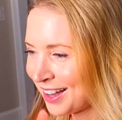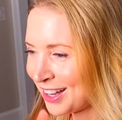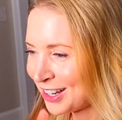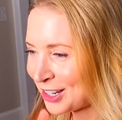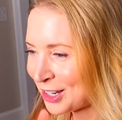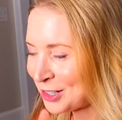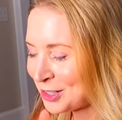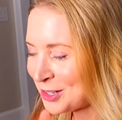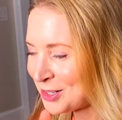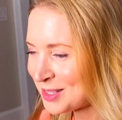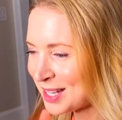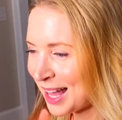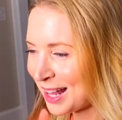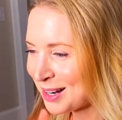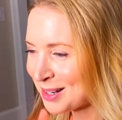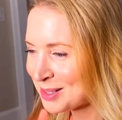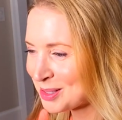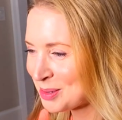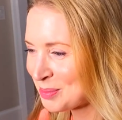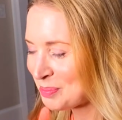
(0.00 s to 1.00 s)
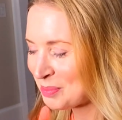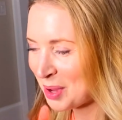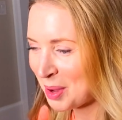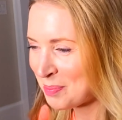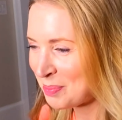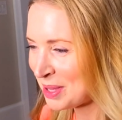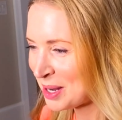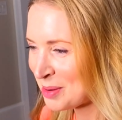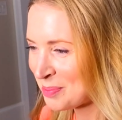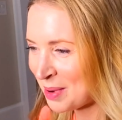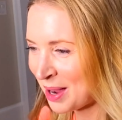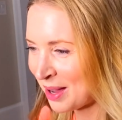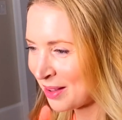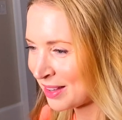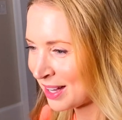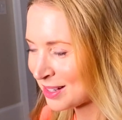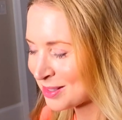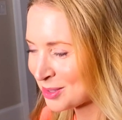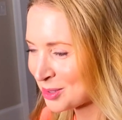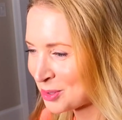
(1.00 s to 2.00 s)
Can you tell us a, a bit about
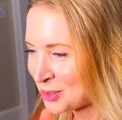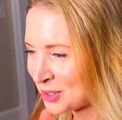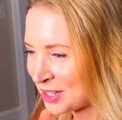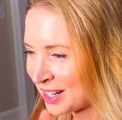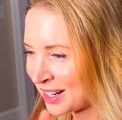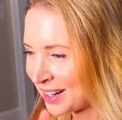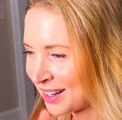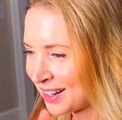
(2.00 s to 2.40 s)
that story?